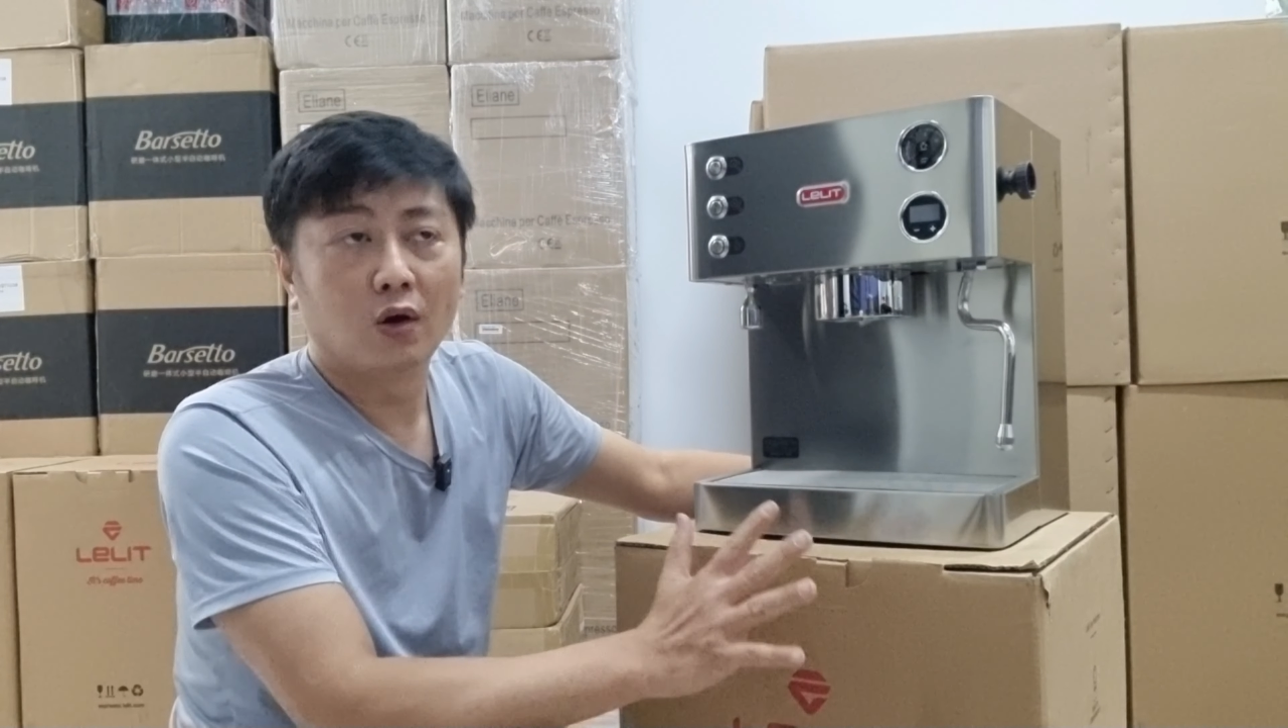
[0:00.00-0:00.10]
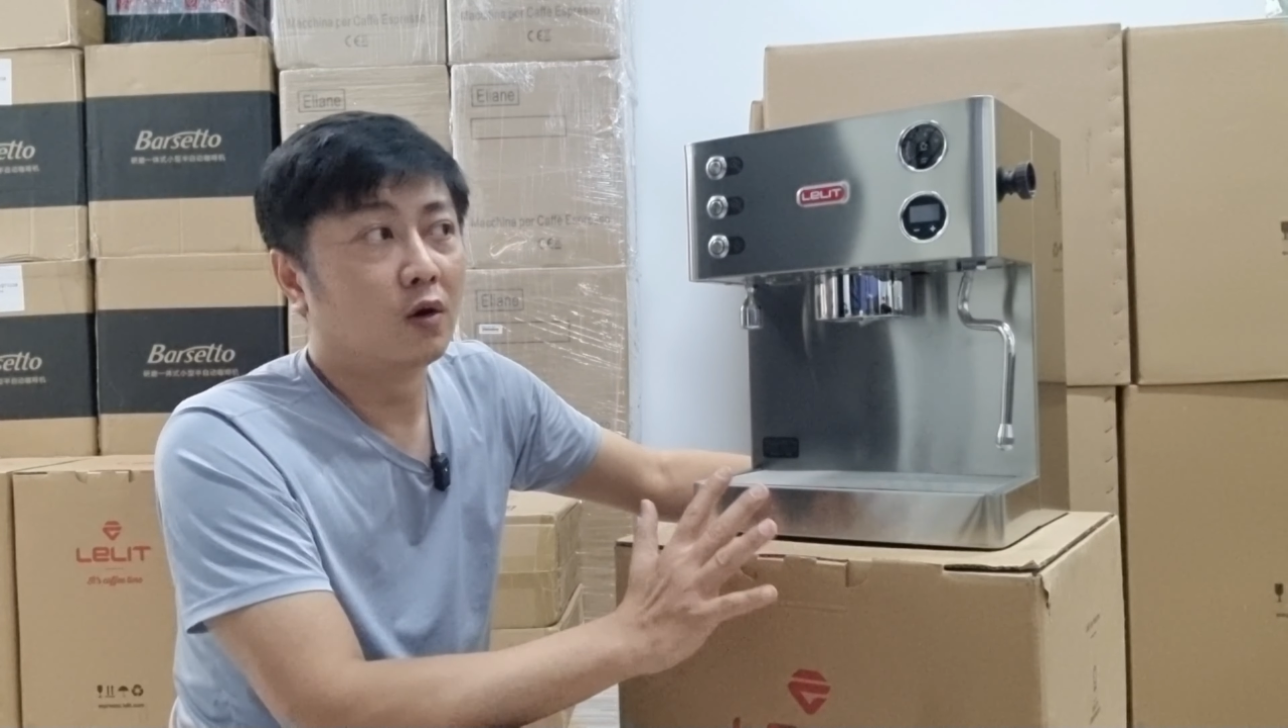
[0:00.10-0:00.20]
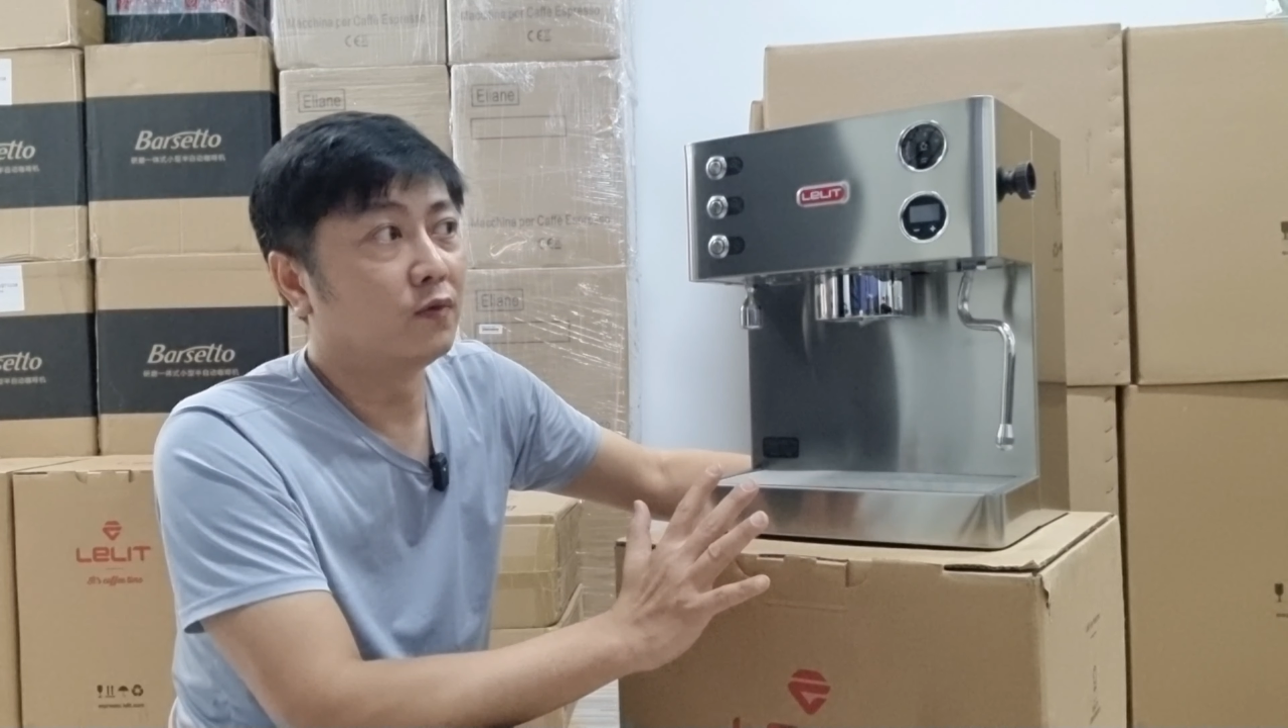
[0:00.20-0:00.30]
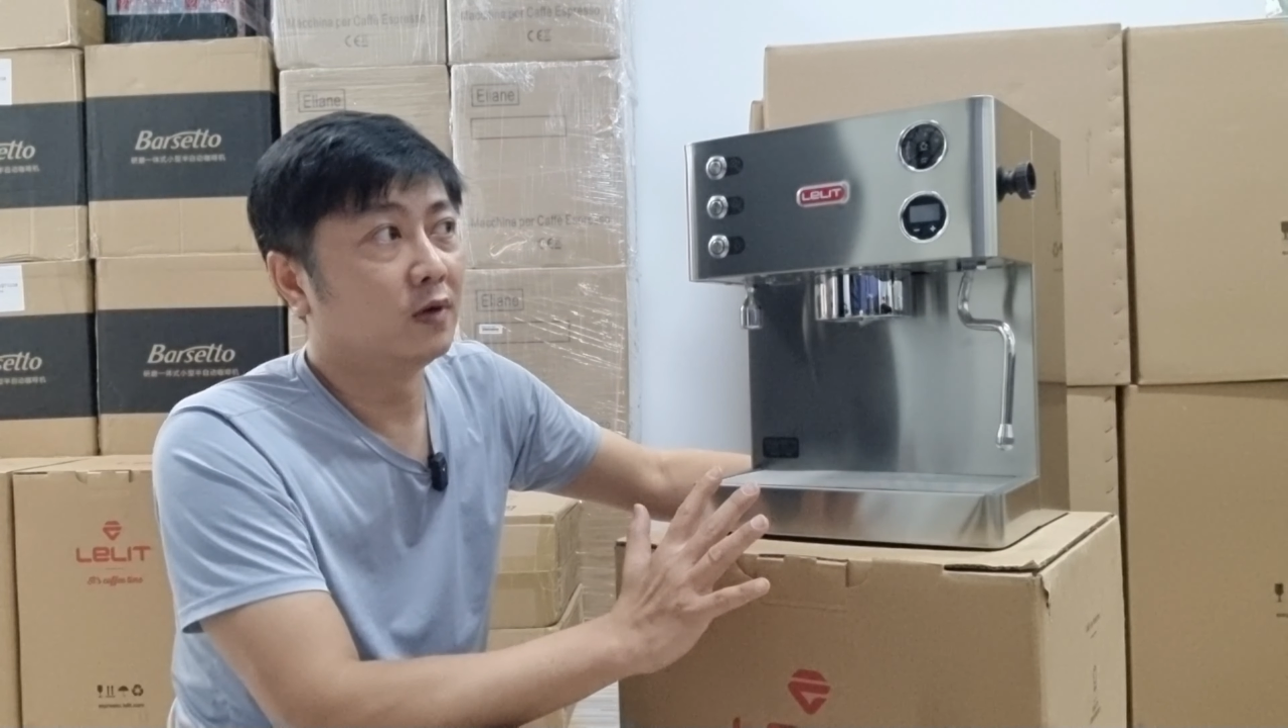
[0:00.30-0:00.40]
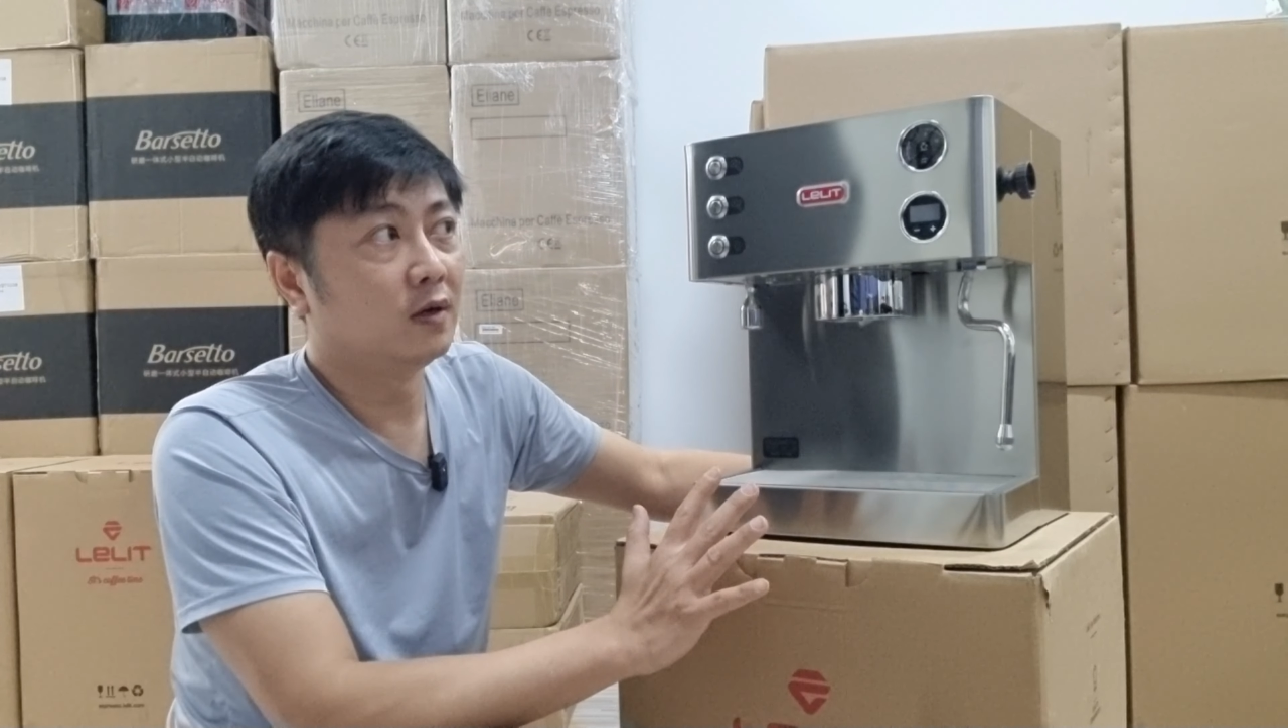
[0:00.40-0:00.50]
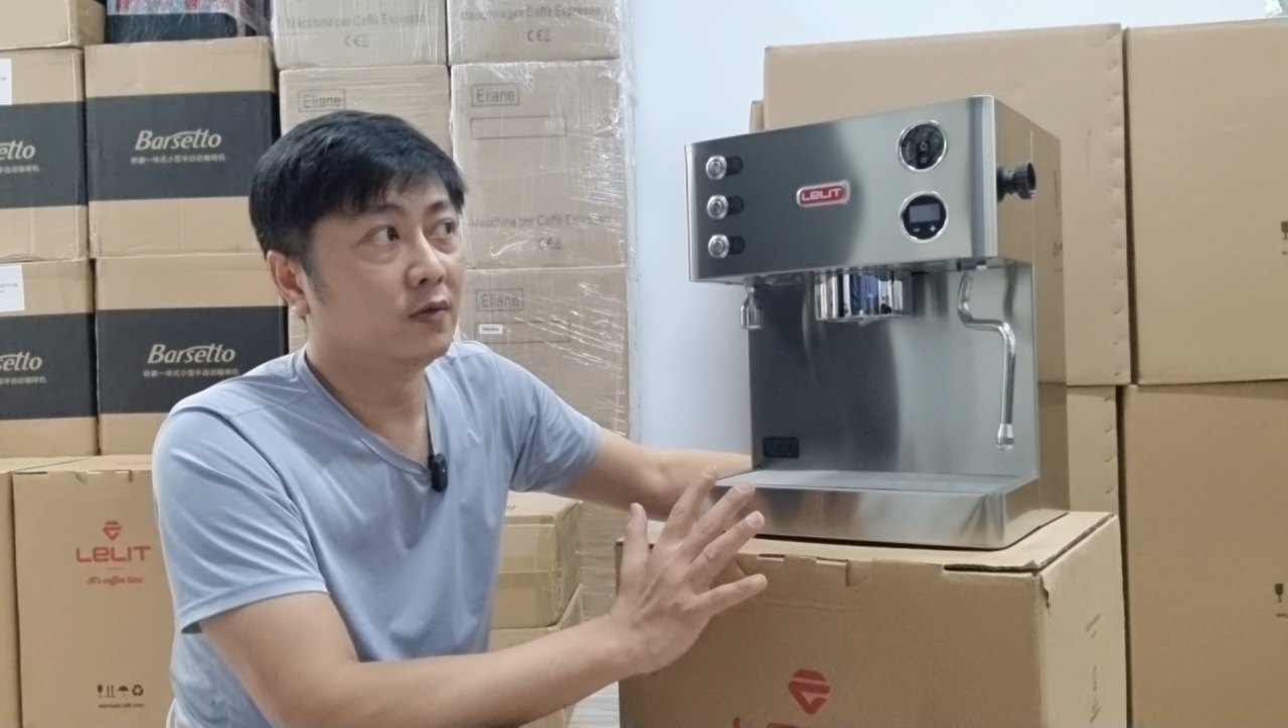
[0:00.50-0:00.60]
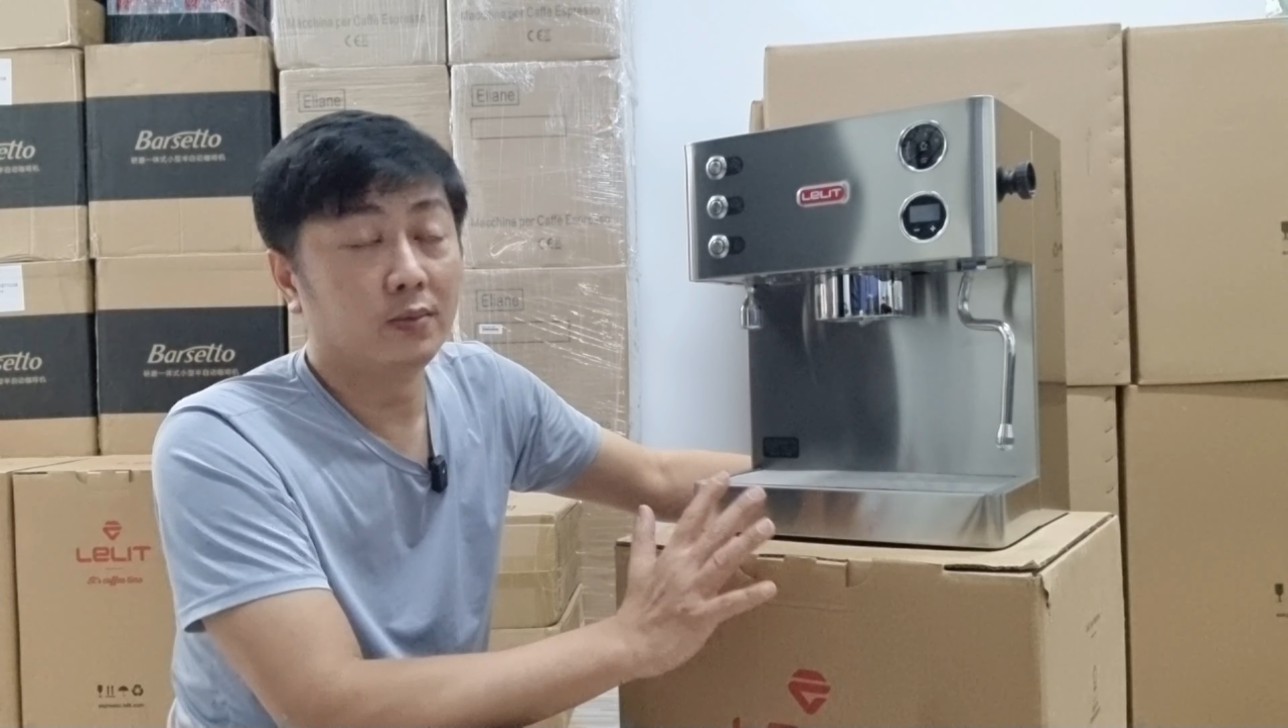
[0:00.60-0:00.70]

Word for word: of uh,